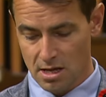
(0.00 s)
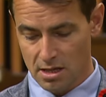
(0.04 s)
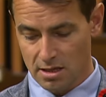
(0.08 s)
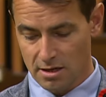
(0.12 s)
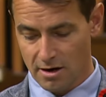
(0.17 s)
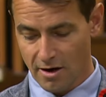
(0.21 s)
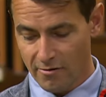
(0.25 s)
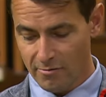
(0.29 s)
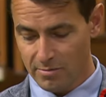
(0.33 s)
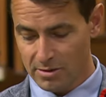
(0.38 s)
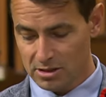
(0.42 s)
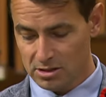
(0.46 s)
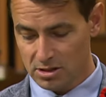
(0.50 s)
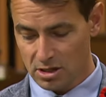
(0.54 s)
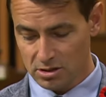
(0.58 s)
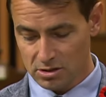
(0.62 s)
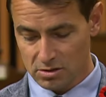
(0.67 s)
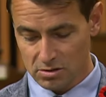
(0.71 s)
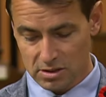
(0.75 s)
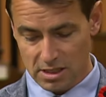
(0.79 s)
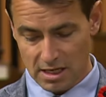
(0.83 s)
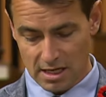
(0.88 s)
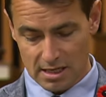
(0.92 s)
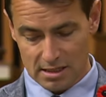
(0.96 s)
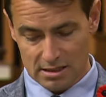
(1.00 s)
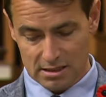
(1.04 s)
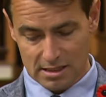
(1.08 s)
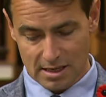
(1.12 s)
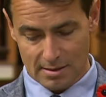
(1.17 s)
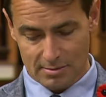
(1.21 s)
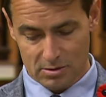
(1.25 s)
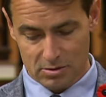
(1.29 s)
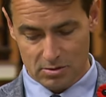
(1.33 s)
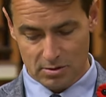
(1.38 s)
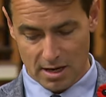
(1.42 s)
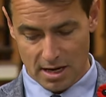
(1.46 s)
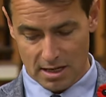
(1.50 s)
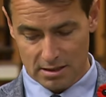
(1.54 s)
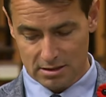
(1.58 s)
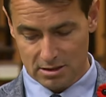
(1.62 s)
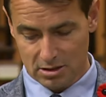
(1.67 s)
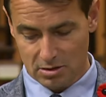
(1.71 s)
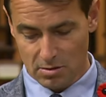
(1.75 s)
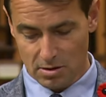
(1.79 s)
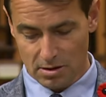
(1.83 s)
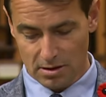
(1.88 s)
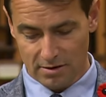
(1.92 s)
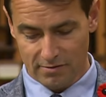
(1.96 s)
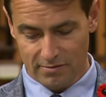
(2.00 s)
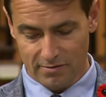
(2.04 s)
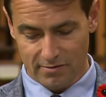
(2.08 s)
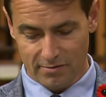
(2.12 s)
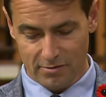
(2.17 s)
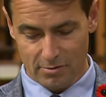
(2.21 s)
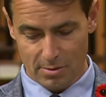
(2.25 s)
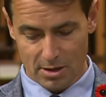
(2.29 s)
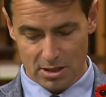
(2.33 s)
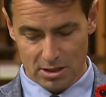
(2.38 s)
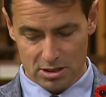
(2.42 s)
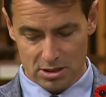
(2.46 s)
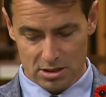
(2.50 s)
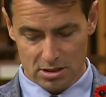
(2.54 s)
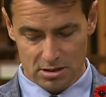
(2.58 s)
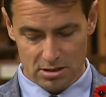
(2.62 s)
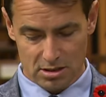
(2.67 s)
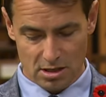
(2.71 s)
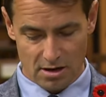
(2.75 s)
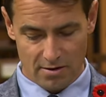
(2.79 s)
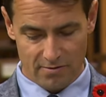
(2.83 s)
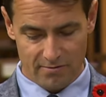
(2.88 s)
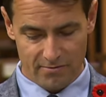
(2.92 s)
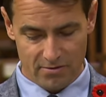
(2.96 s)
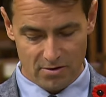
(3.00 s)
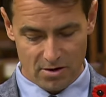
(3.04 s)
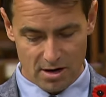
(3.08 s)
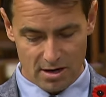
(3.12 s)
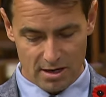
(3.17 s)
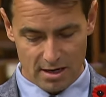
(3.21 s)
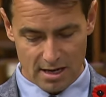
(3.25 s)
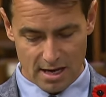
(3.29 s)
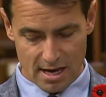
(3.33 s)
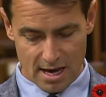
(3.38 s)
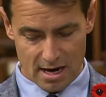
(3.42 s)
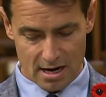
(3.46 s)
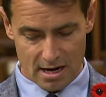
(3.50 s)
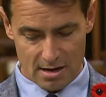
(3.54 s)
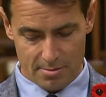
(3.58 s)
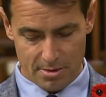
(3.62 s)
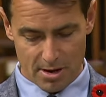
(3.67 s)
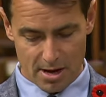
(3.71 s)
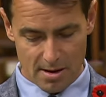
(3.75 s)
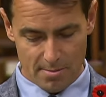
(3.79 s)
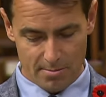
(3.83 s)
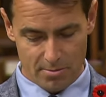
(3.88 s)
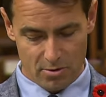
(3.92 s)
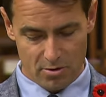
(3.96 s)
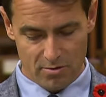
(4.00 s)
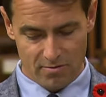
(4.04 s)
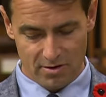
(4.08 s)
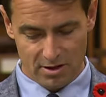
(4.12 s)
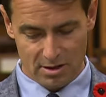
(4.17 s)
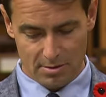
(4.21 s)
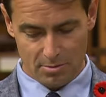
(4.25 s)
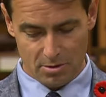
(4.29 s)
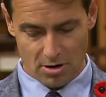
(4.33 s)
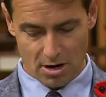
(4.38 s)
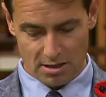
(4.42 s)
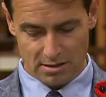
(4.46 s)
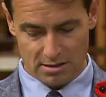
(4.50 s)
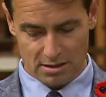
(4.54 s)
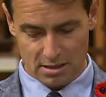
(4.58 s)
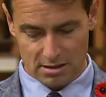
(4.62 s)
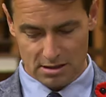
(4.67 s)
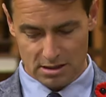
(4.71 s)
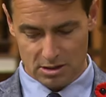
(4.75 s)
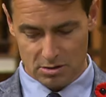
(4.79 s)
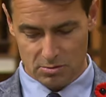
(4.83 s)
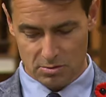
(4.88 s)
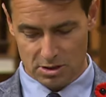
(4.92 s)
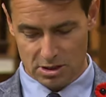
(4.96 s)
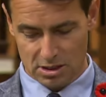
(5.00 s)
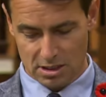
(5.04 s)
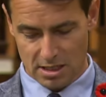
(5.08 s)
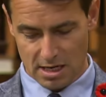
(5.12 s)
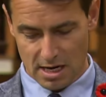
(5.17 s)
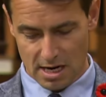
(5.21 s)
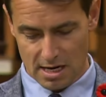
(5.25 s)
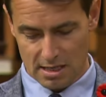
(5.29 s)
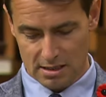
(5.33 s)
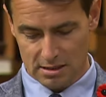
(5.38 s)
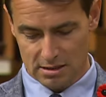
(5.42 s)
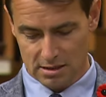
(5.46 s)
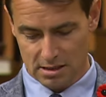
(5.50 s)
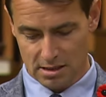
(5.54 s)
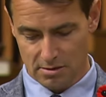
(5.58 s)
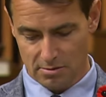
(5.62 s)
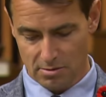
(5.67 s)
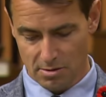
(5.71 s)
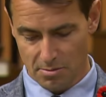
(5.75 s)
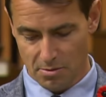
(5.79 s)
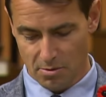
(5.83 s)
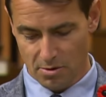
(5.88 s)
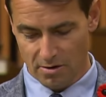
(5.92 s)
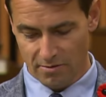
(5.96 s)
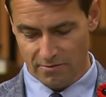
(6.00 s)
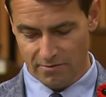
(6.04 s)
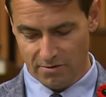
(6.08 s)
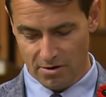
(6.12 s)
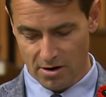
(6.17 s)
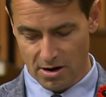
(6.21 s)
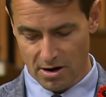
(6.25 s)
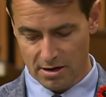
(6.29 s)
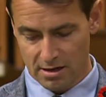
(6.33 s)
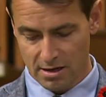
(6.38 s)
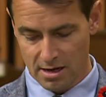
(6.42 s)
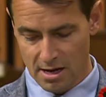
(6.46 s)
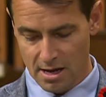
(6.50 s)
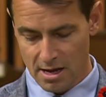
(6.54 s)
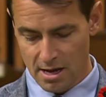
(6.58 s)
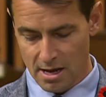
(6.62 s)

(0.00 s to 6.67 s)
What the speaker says: The government is also taking steps to enhance the quality of information on fraud in Canada by improving the processes which Canadians can report fraud.